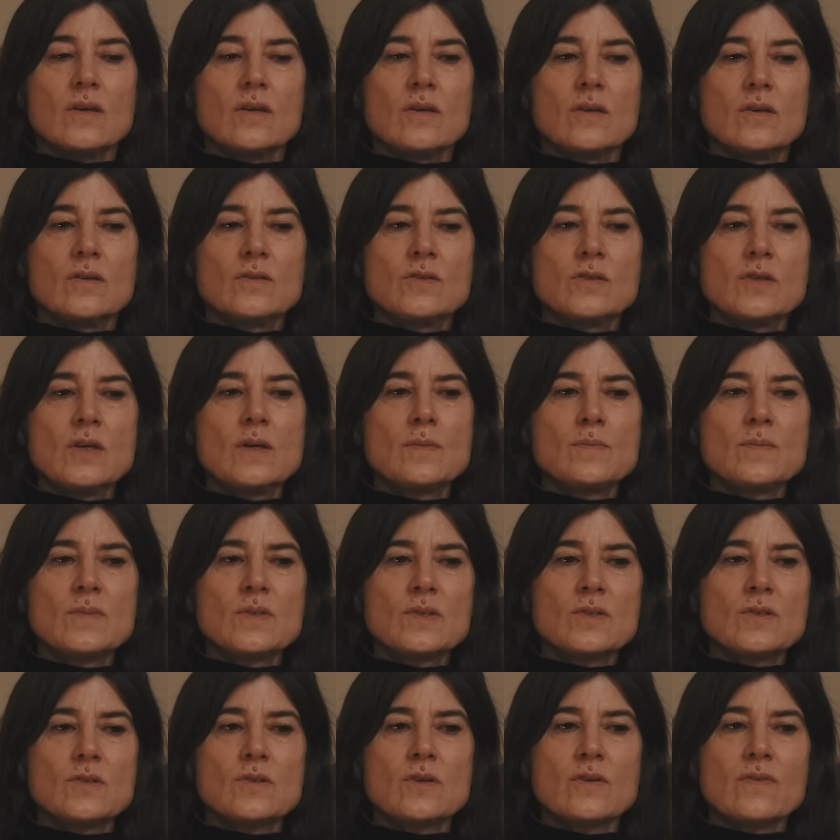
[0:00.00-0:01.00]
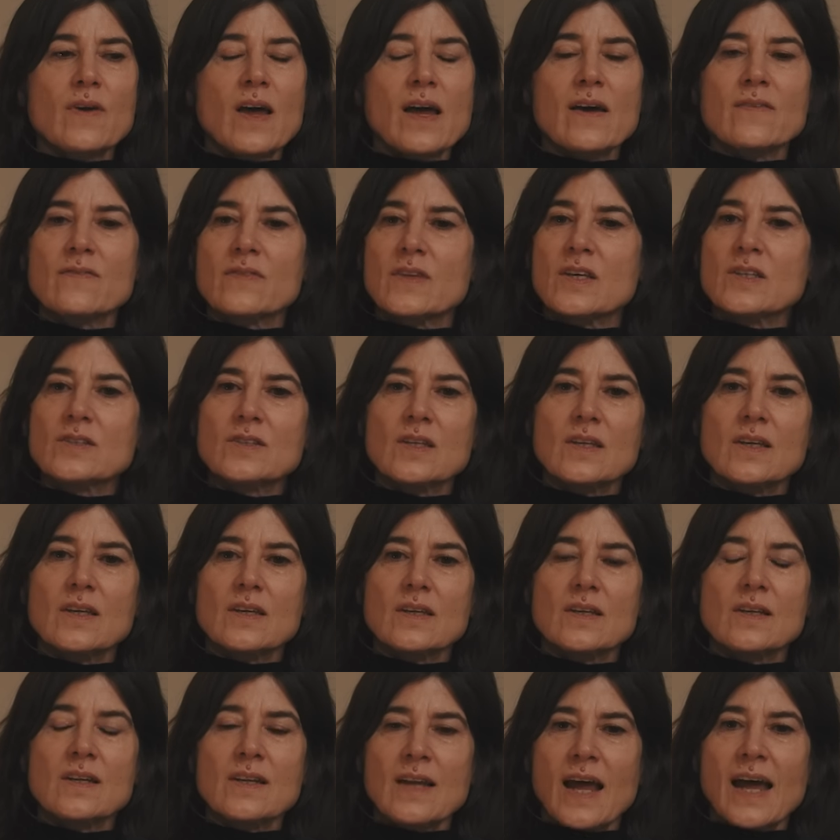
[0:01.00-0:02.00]
you seem to sort of have this
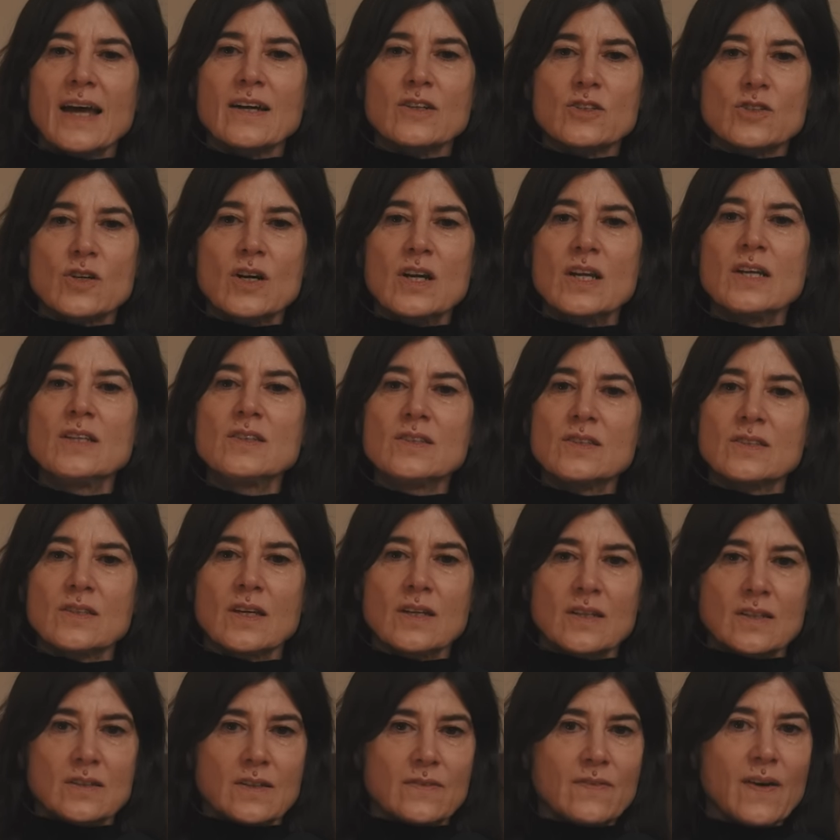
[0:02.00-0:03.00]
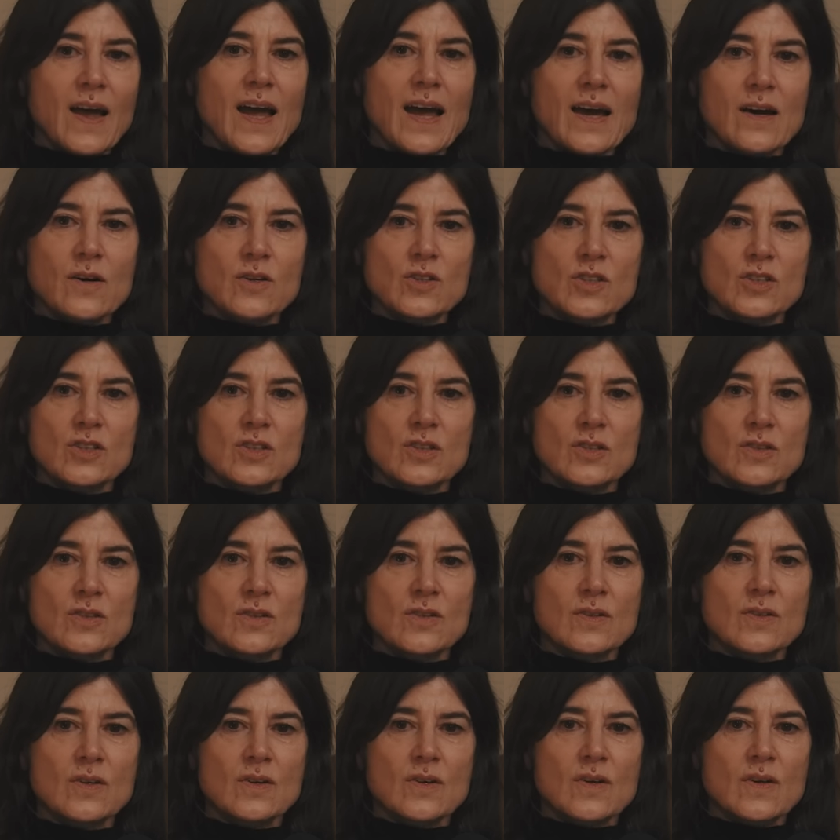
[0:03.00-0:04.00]
natural instinct of how to
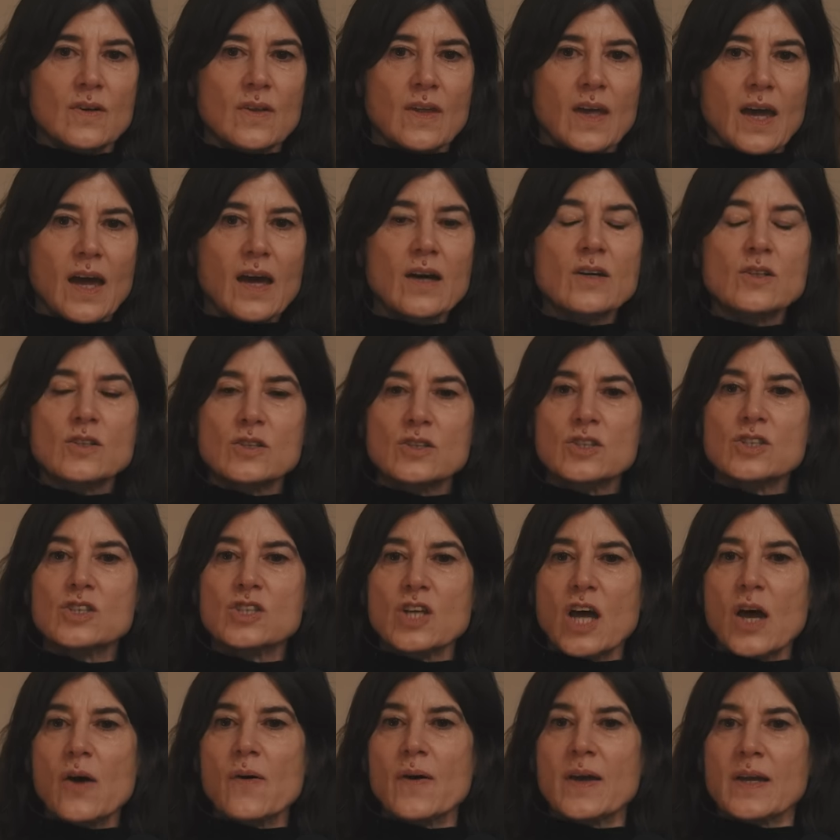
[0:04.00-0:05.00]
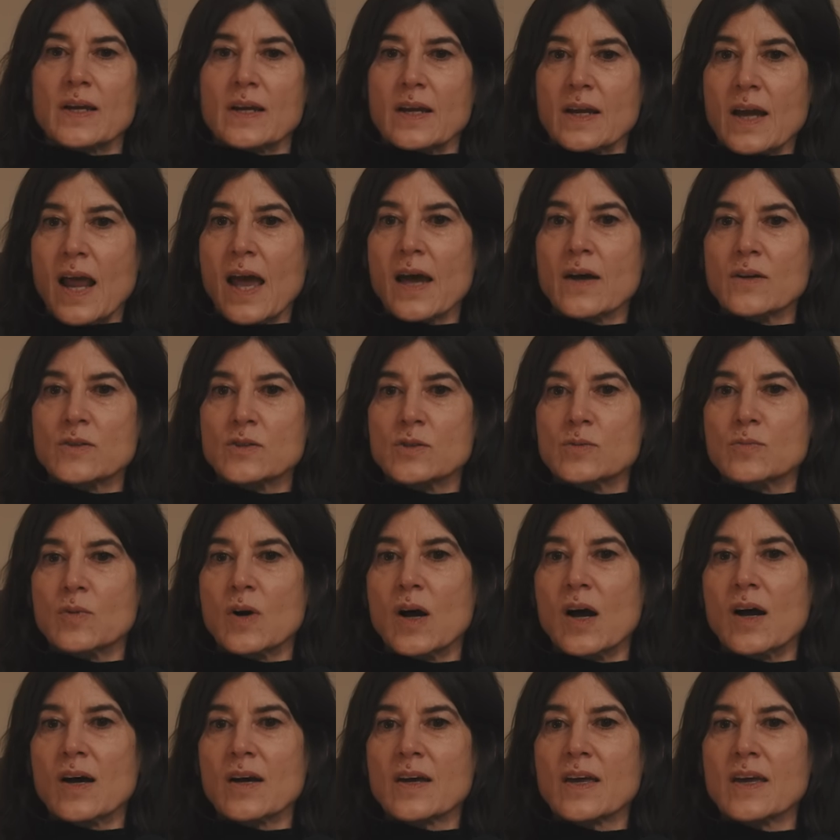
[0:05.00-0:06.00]
show it and how to
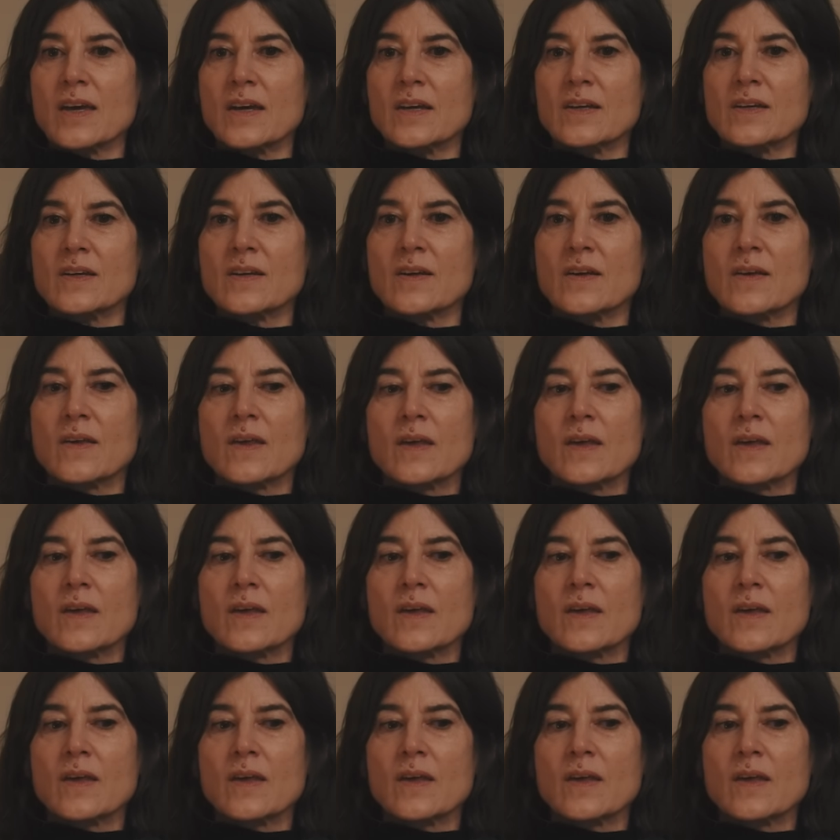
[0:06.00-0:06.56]
work it.